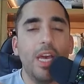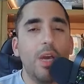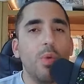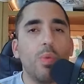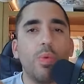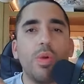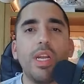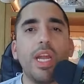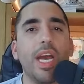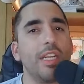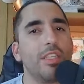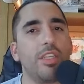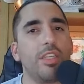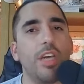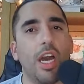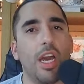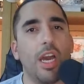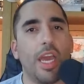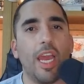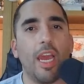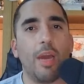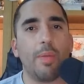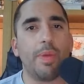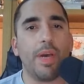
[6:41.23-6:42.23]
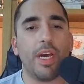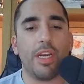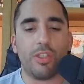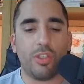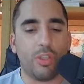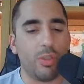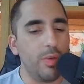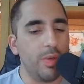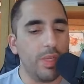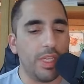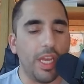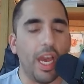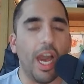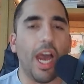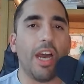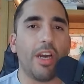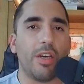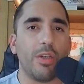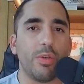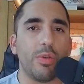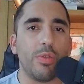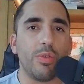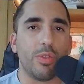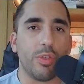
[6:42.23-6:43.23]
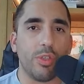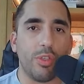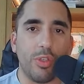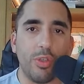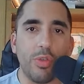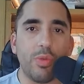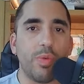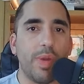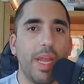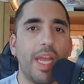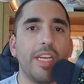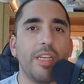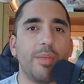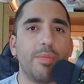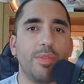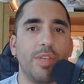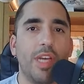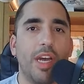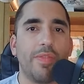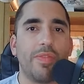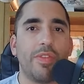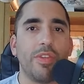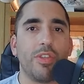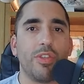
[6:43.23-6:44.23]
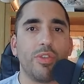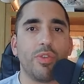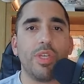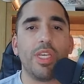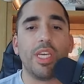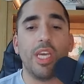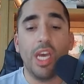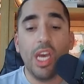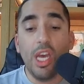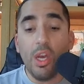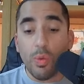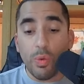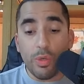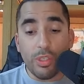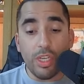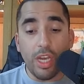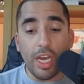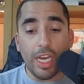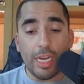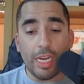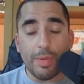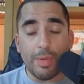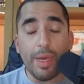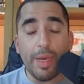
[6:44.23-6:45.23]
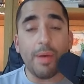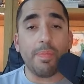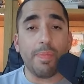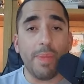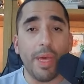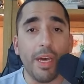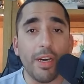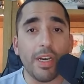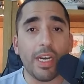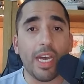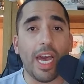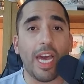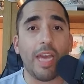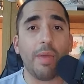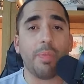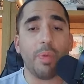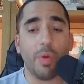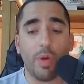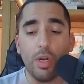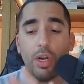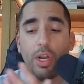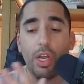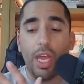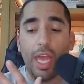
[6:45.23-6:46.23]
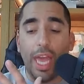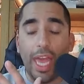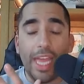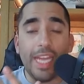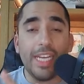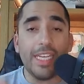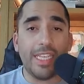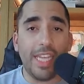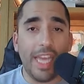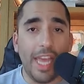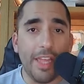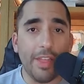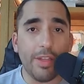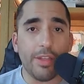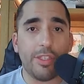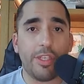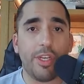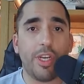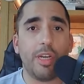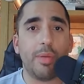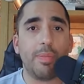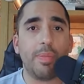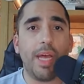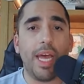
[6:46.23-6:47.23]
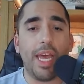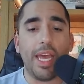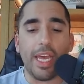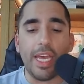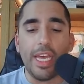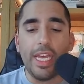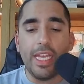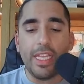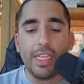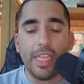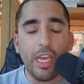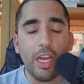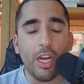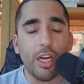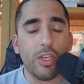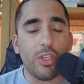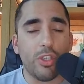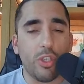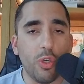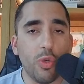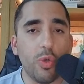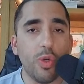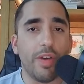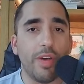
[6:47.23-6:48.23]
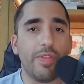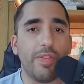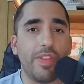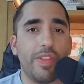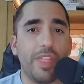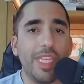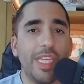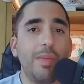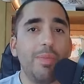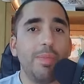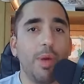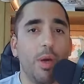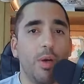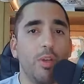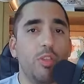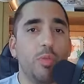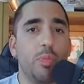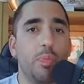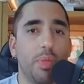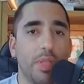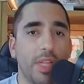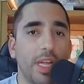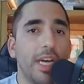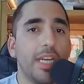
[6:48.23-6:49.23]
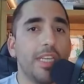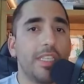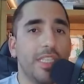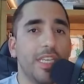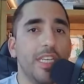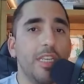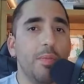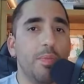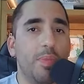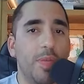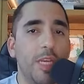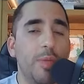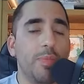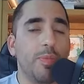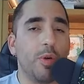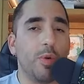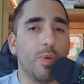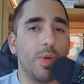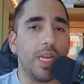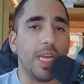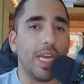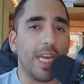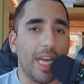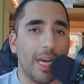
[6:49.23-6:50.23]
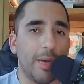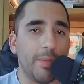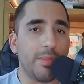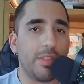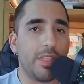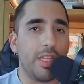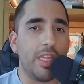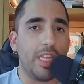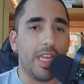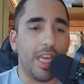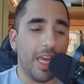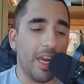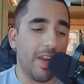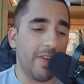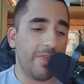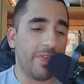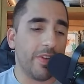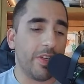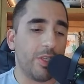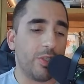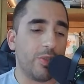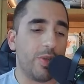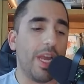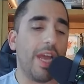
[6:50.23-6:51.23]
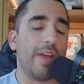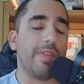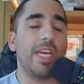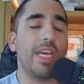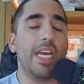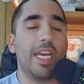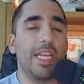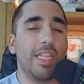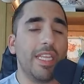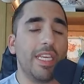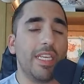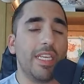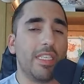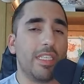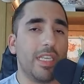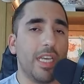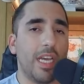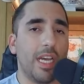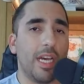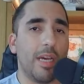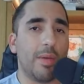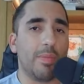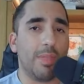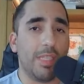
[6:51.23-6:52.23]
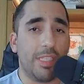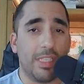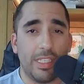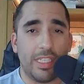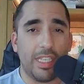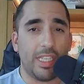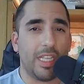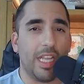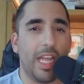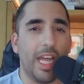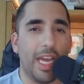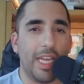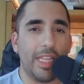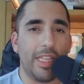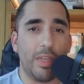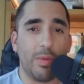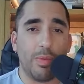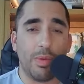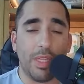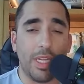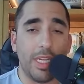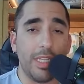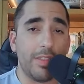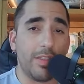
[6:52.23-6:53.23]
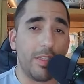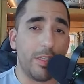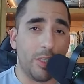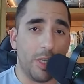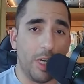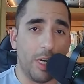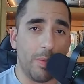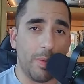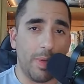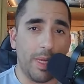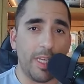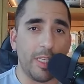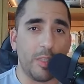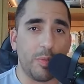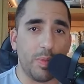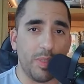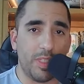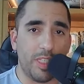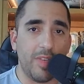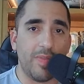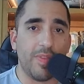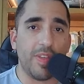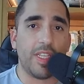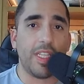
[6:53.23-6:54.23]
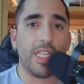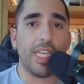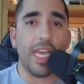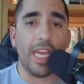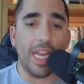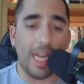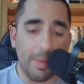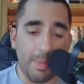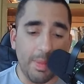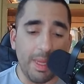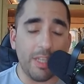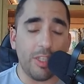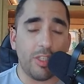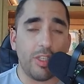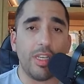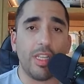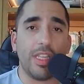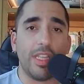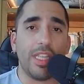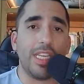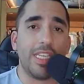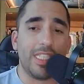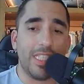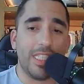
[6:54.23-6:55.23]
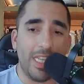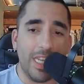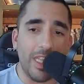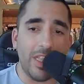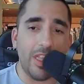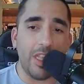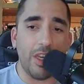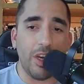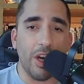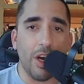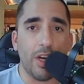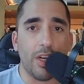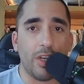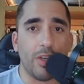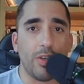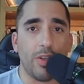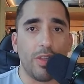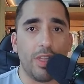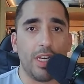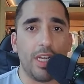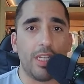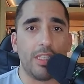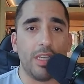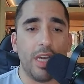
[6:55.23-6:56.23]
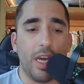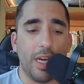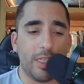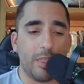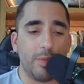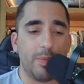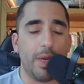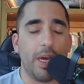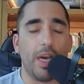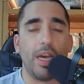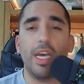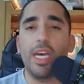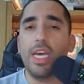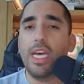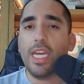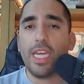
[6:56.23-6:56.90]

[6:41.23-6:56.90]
We're not talking about two yahoos or two randoms off the street. We're talking about Mel Kiper and Daniel Jeremiah. They are two of the most plugged in people when it comes to the NFL draft. This is a line that relates to Jeremiah specifically, and I mentioned this in the article that I talked about.